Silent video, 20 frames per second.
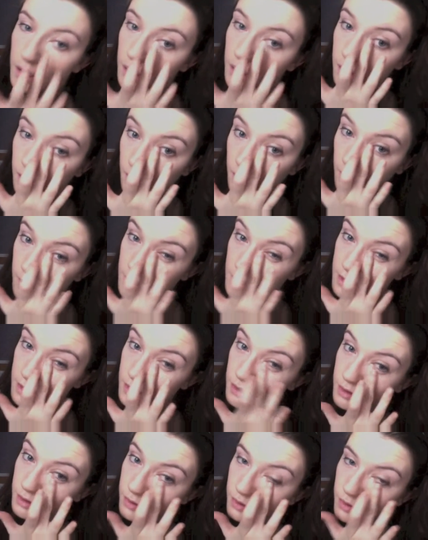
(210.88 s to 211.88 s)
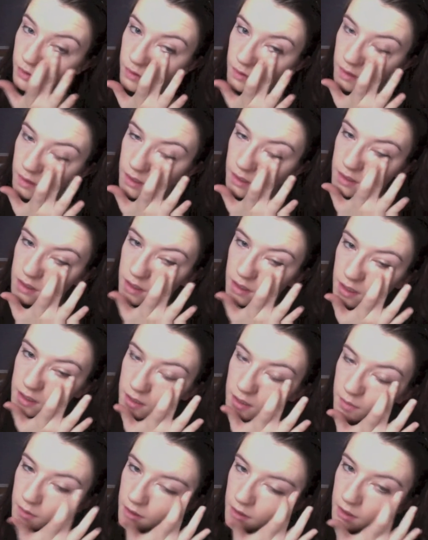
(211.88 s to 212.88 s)
I just use for foundation, I
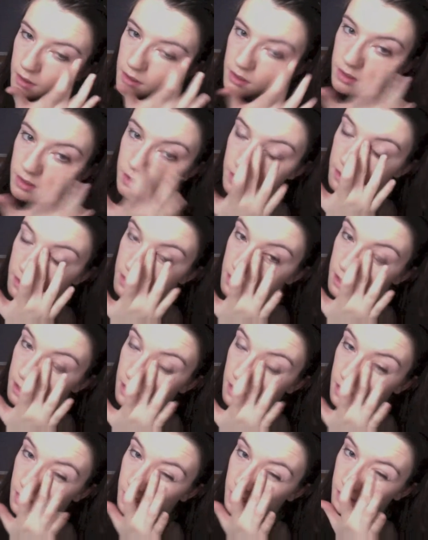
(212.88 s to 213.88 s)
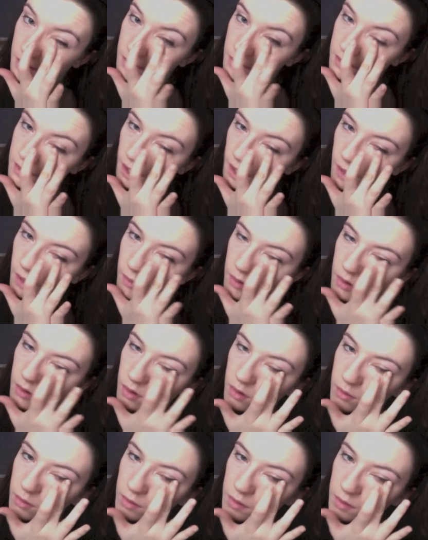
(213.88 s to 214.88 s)
typically just dab it
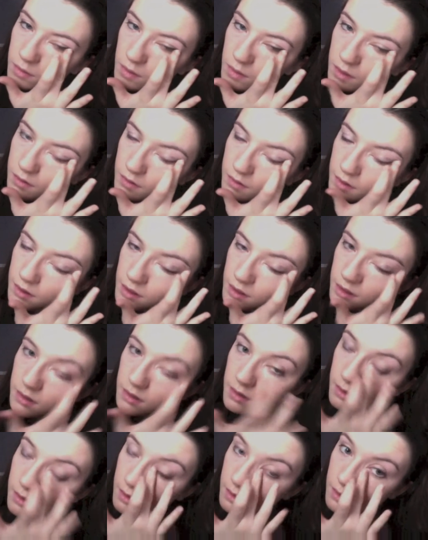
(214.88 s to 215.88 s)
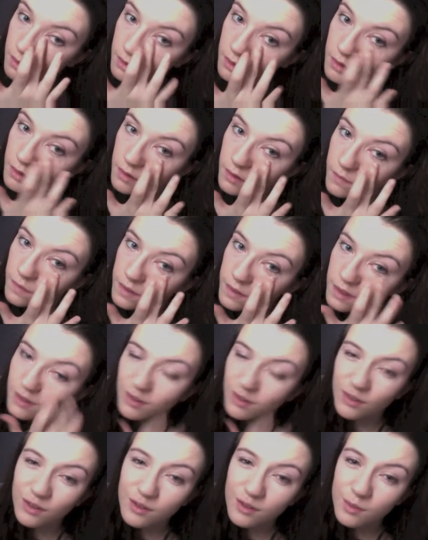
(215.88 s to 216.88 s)
on with my finger and
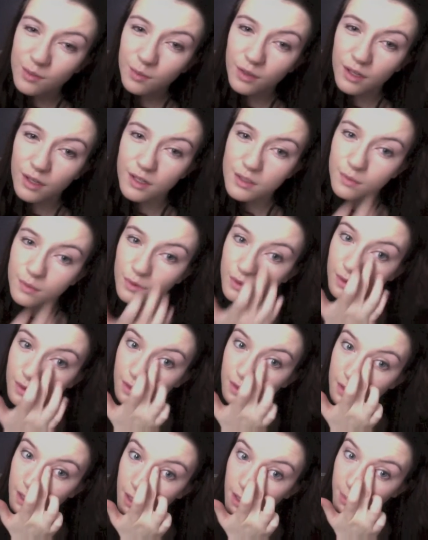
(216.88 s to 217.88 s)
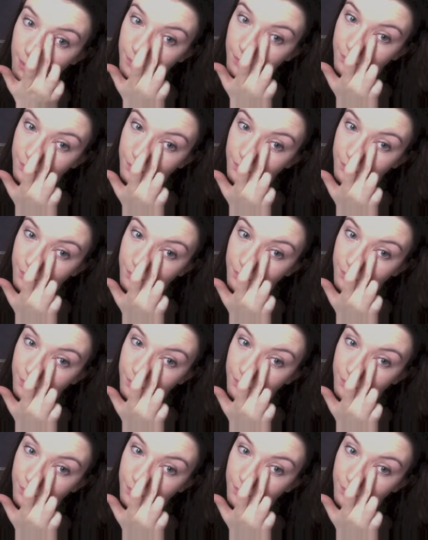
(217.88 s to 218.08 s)
don't use a brush most of the time.